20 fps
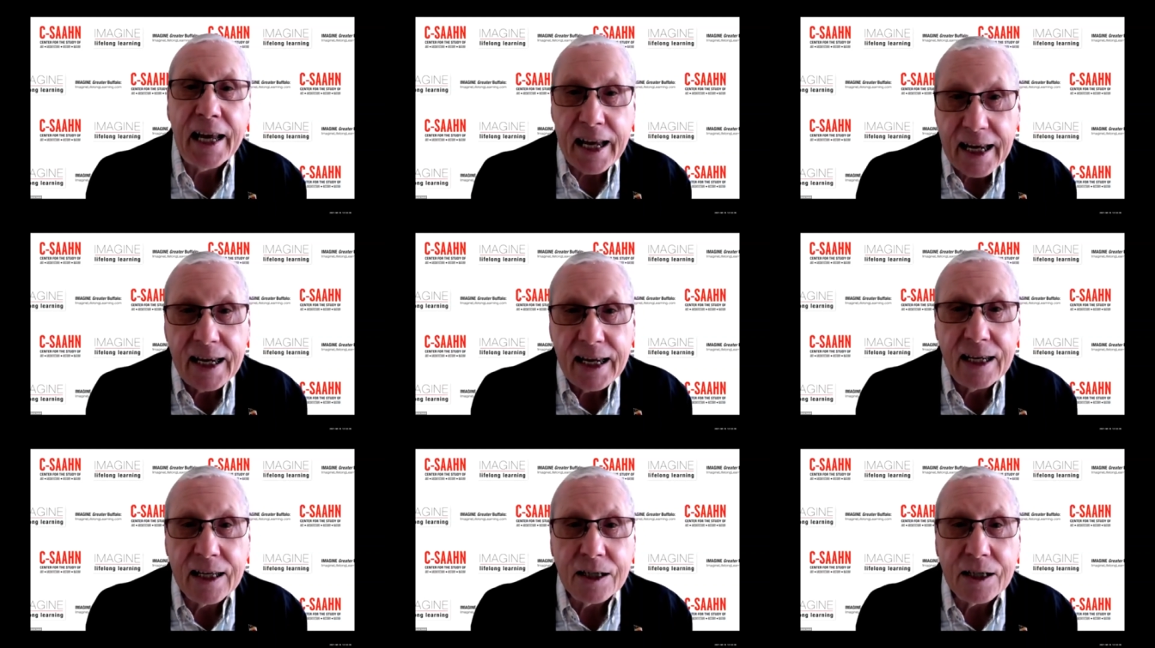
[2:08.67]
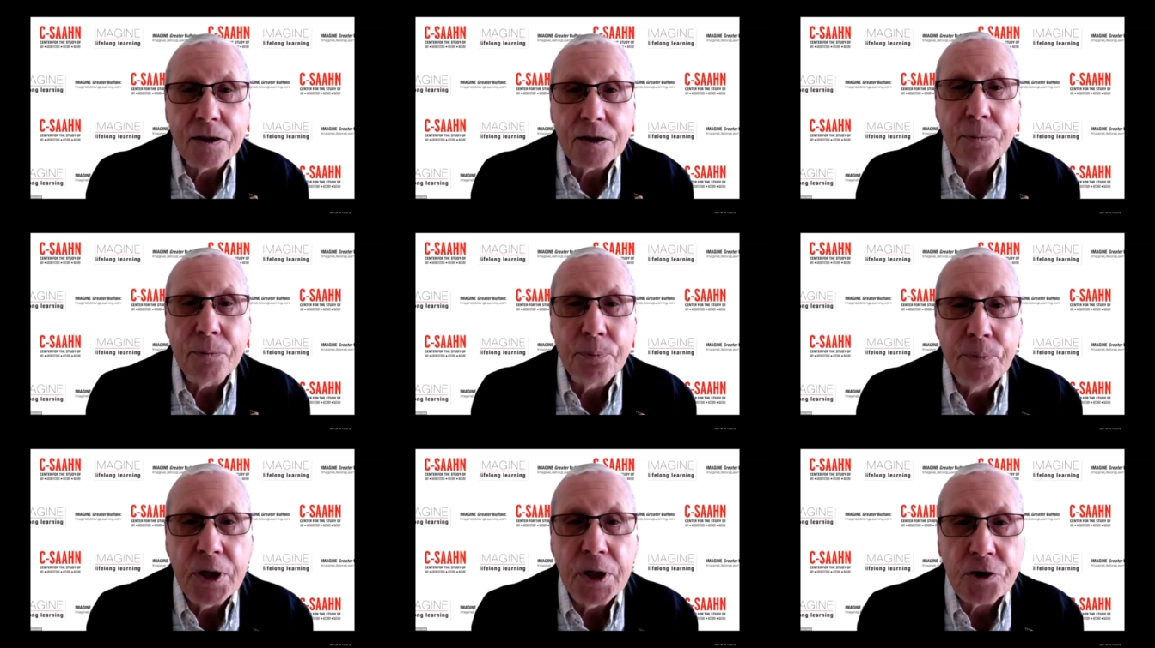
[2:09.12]

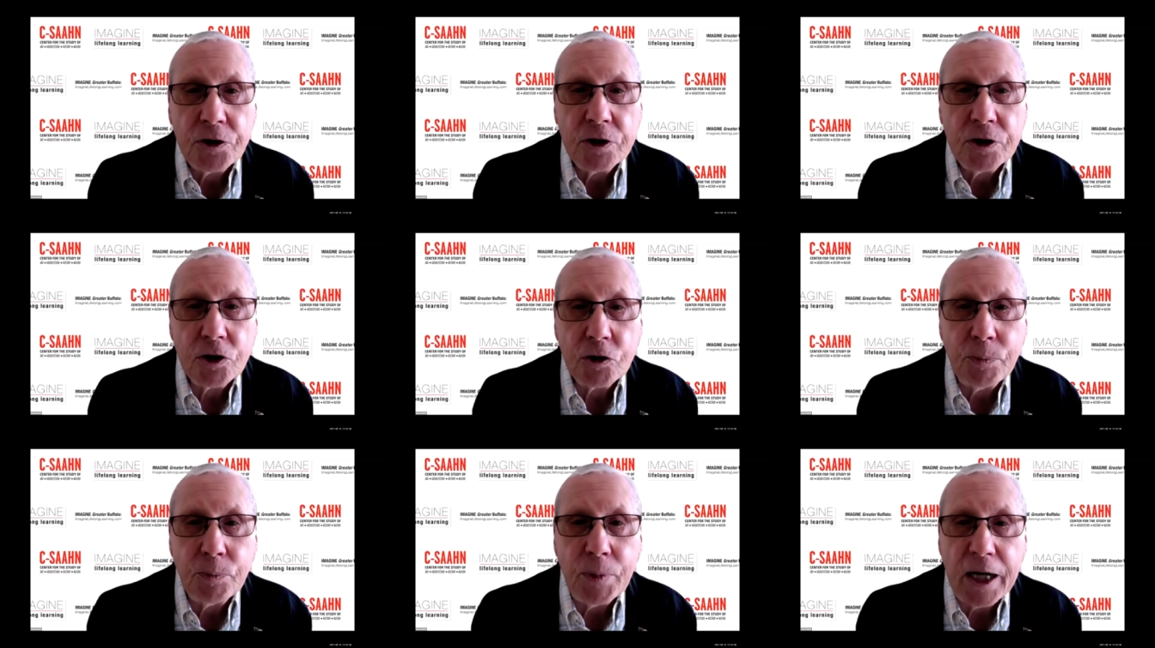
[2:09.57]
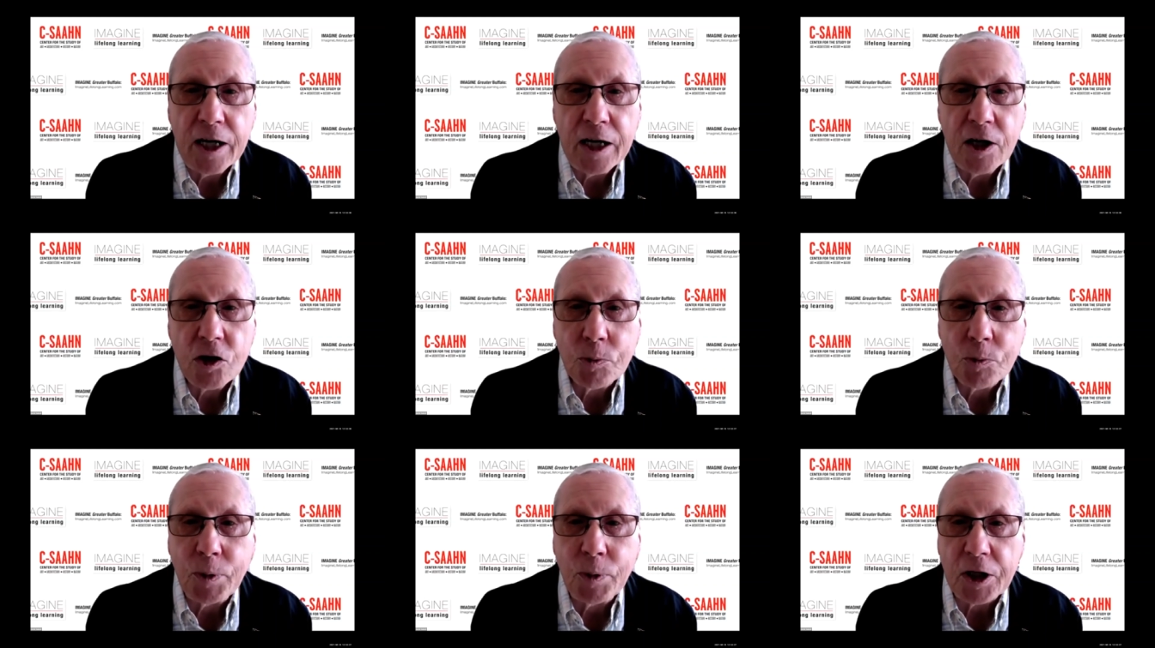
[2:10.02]
and business
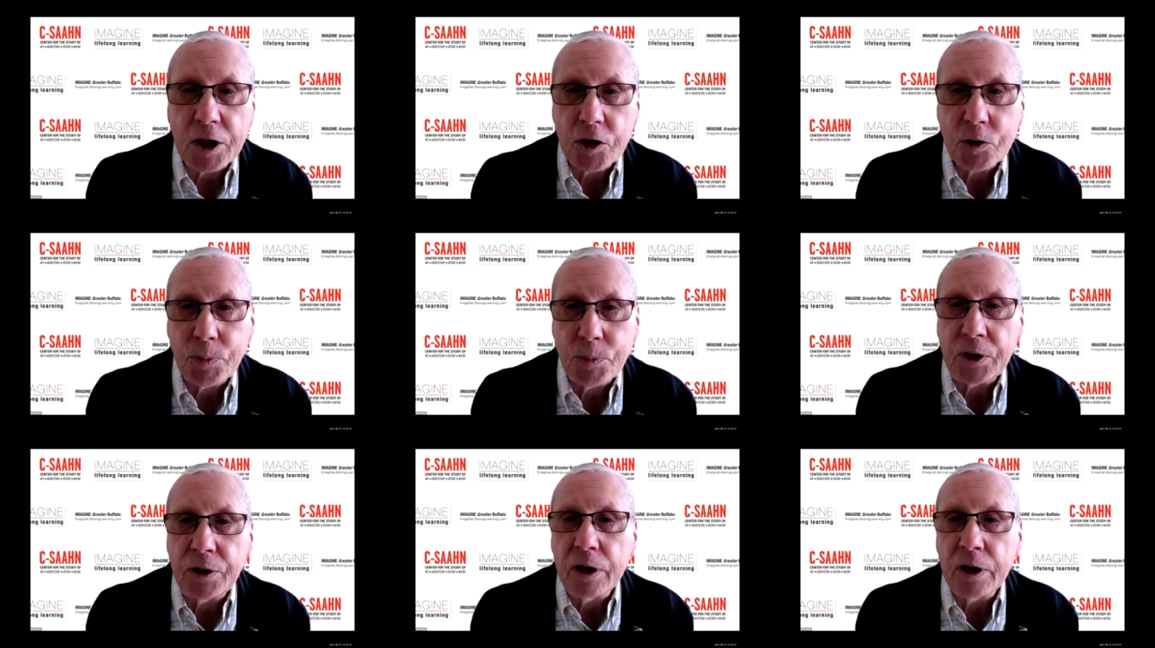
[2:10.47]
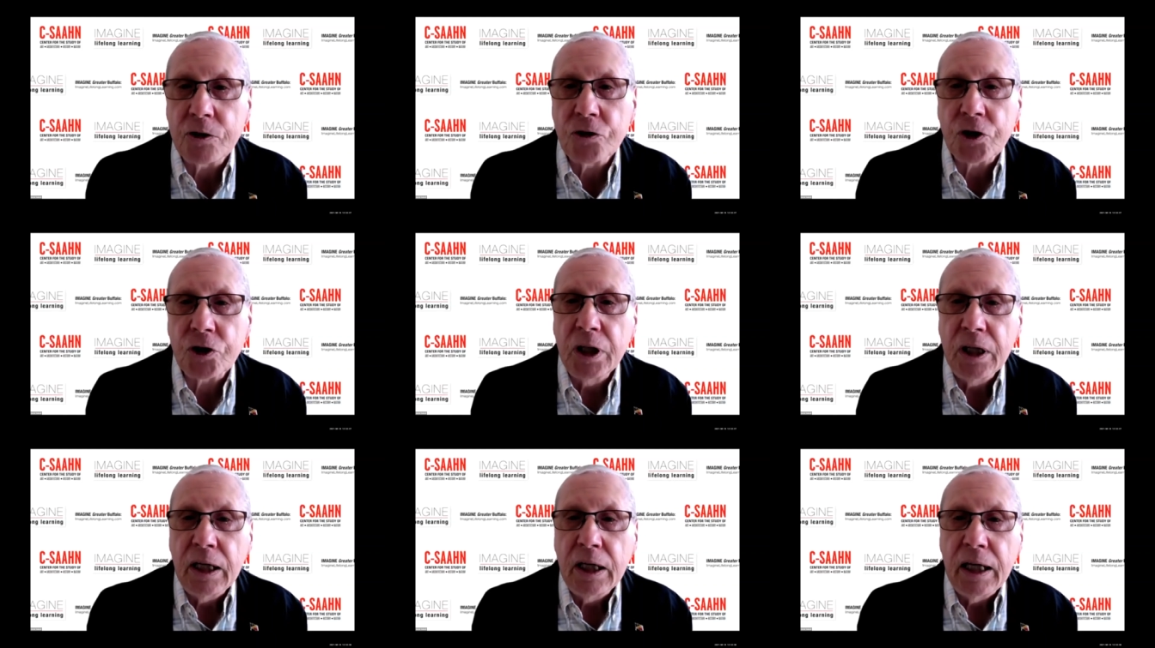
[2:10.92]
management
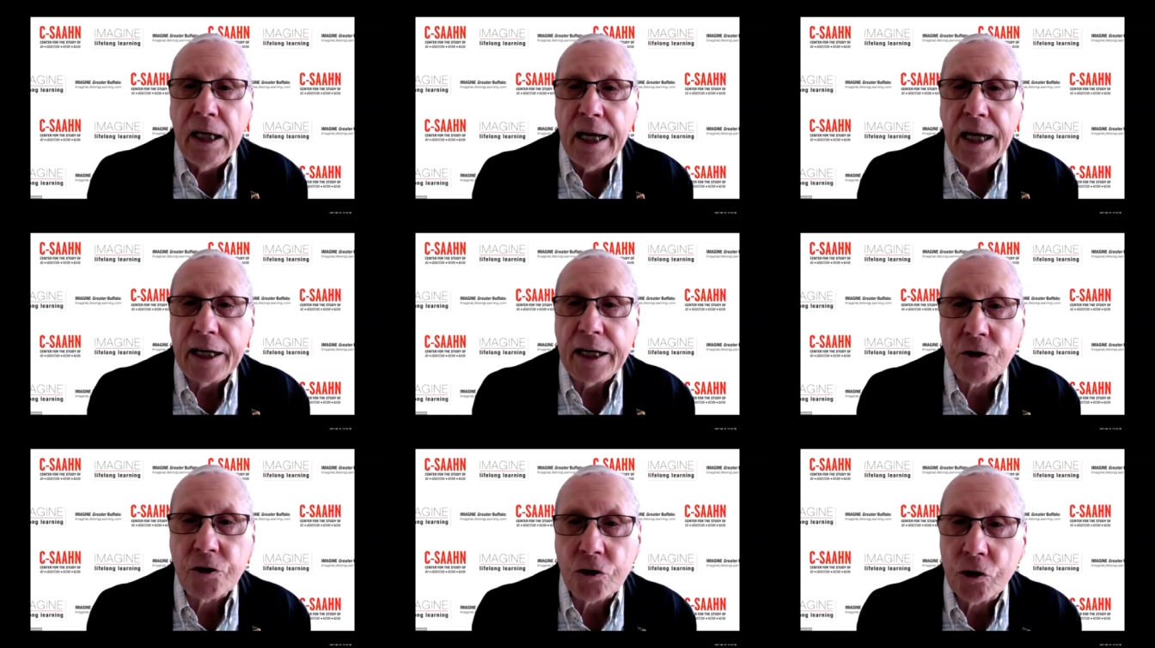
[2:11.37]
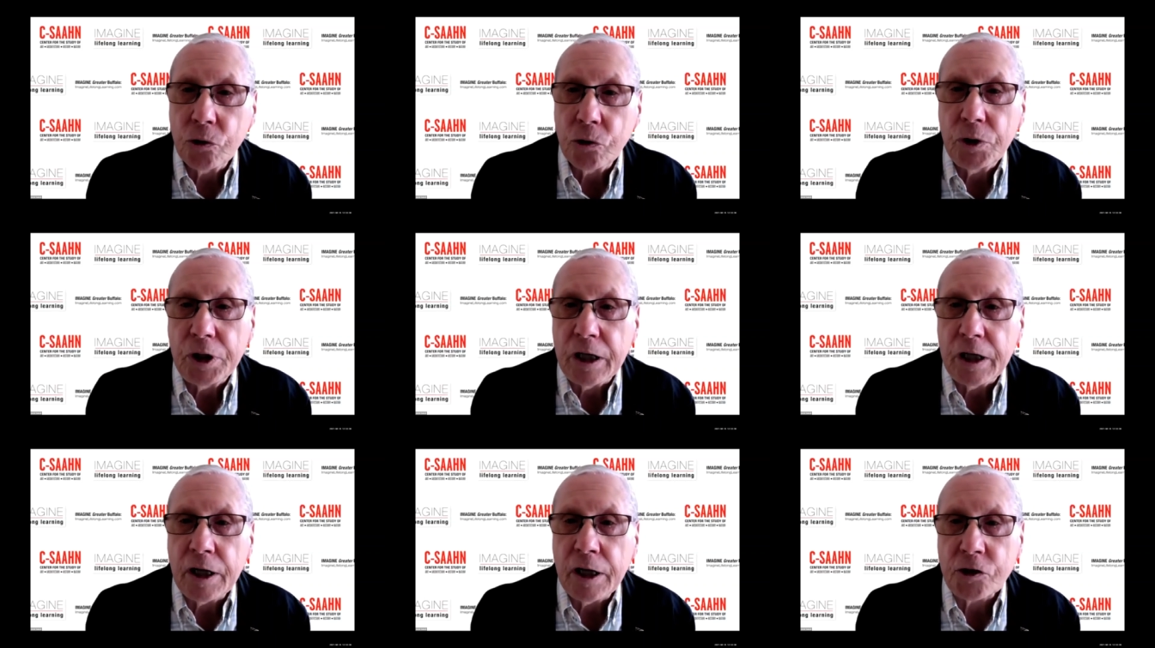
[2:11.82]
experience at
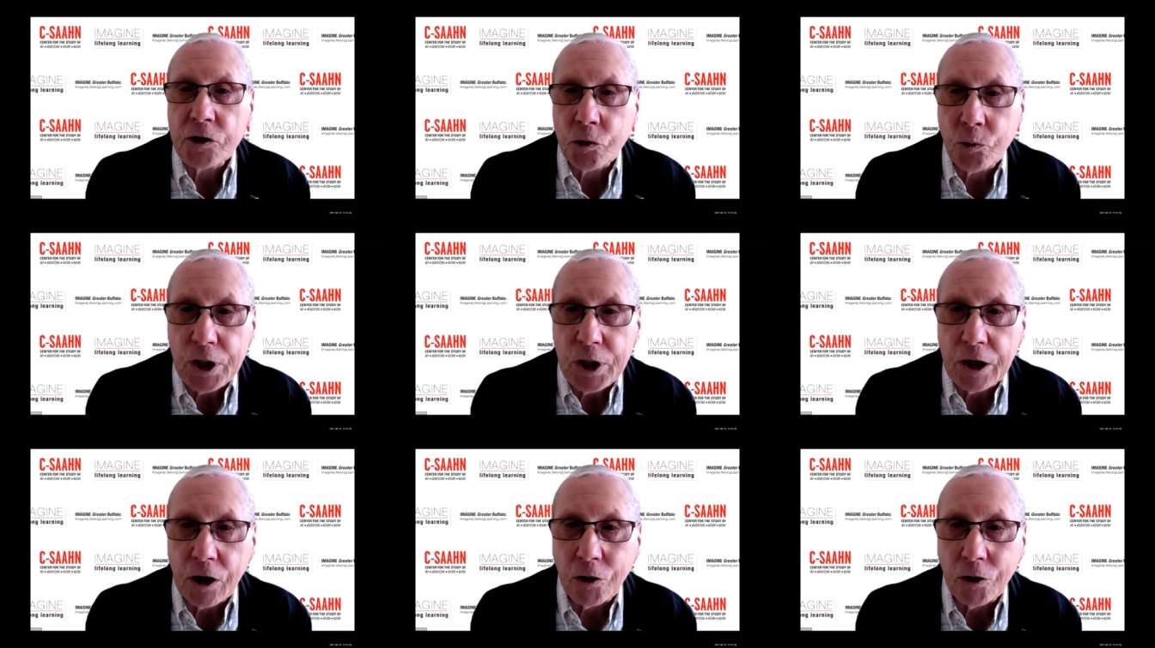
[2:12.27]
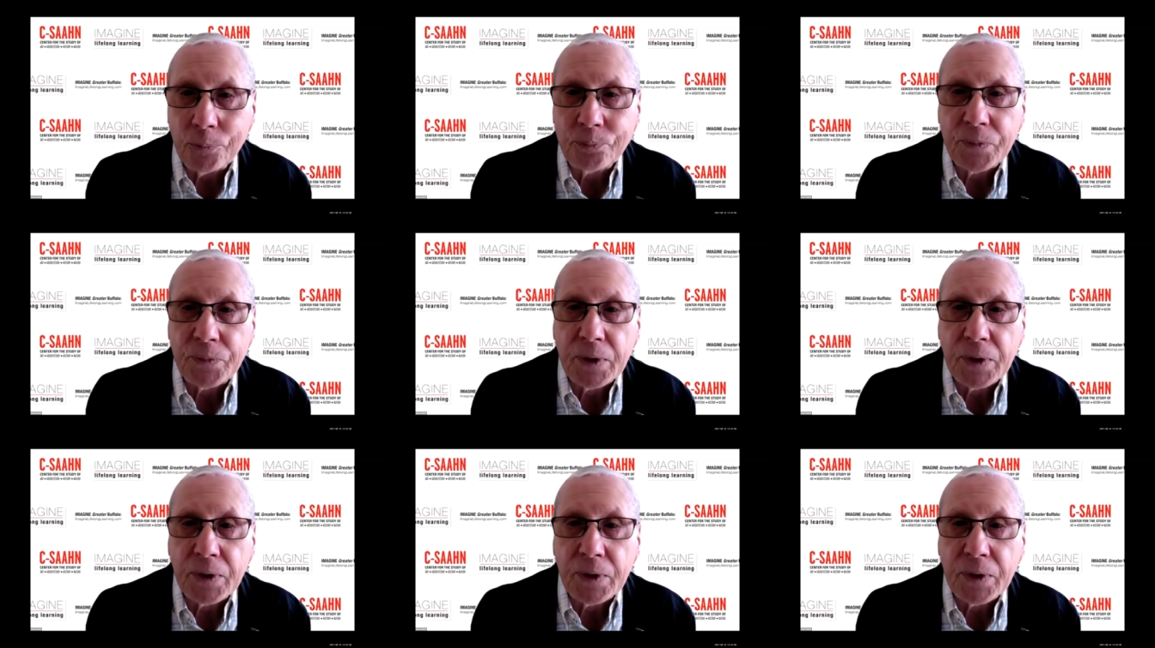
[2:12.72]
SUNY Oswego.